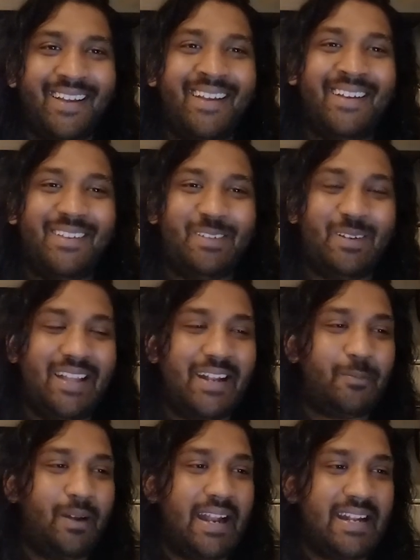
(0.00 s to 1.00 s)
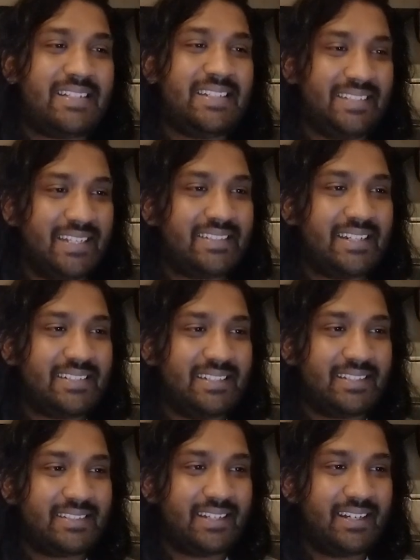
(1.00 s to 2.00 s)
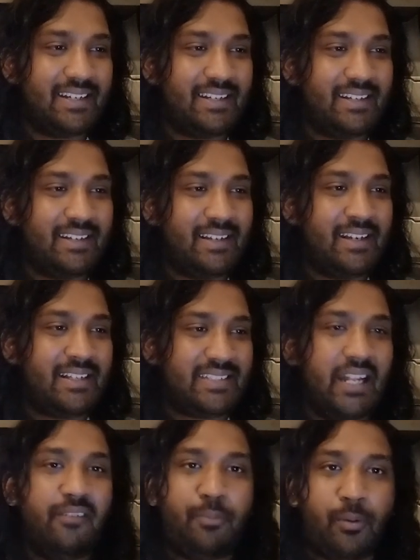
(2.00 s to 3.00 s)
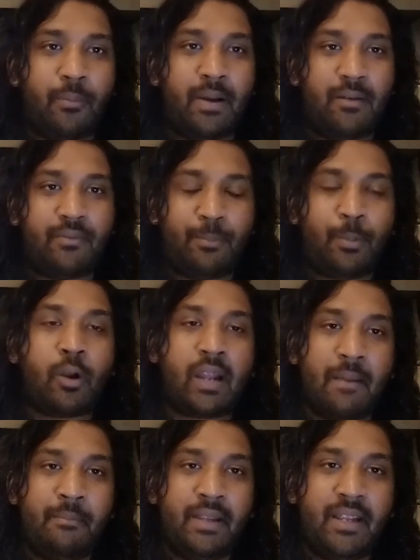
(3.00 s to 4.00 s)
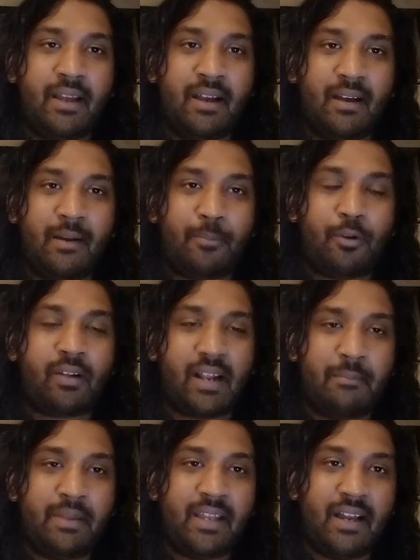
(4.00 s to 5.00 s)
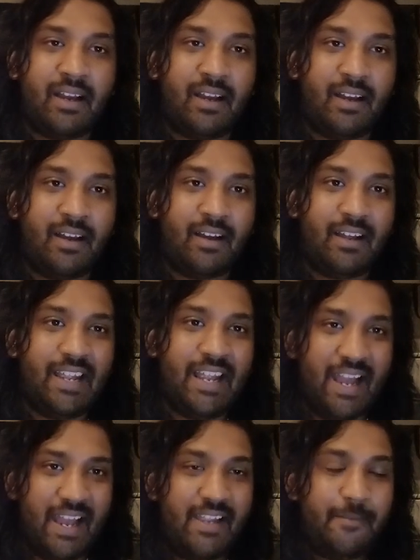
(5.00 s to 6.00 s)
So that's one. And she says that she has a self-programming AI,